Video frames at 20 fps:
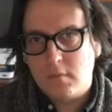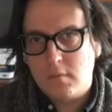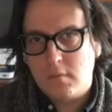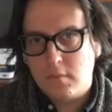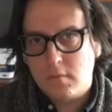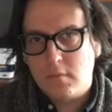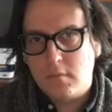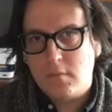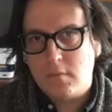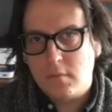
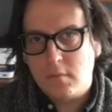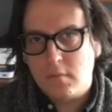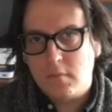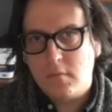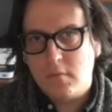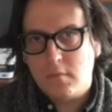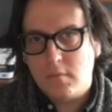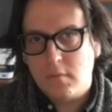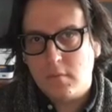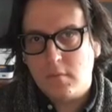
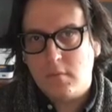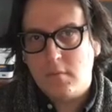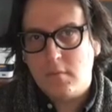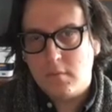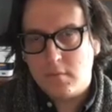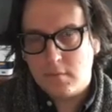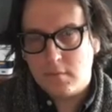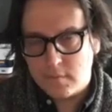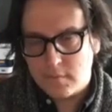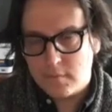
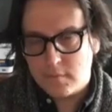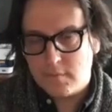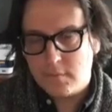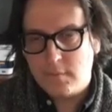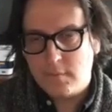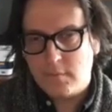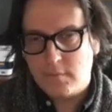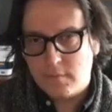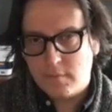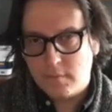
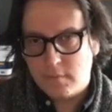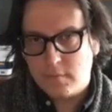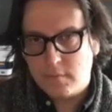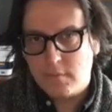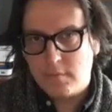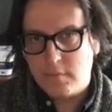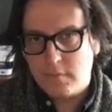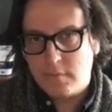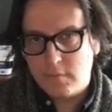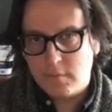
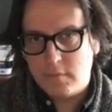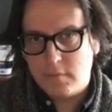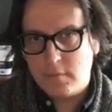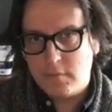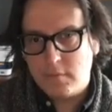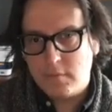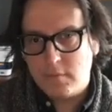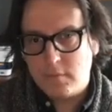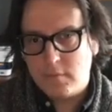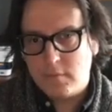
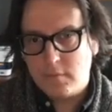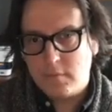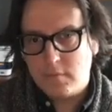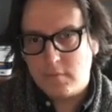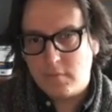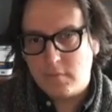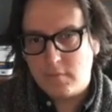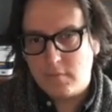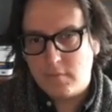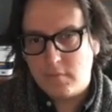
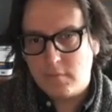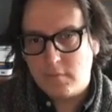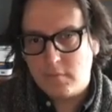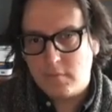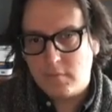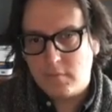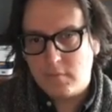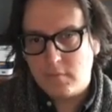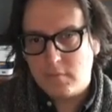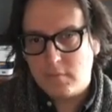
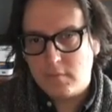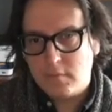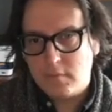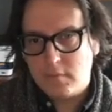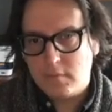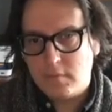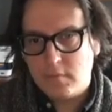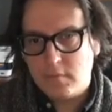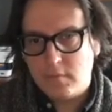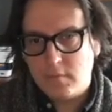
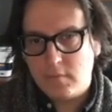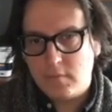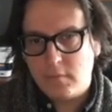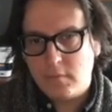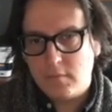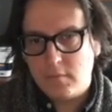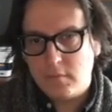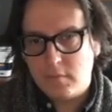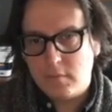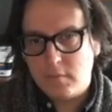
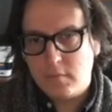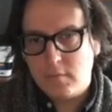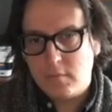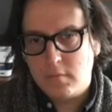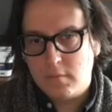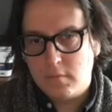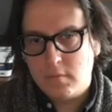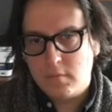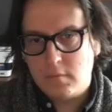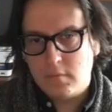
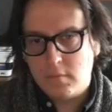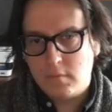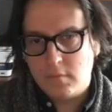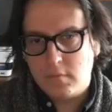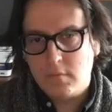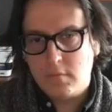(silent)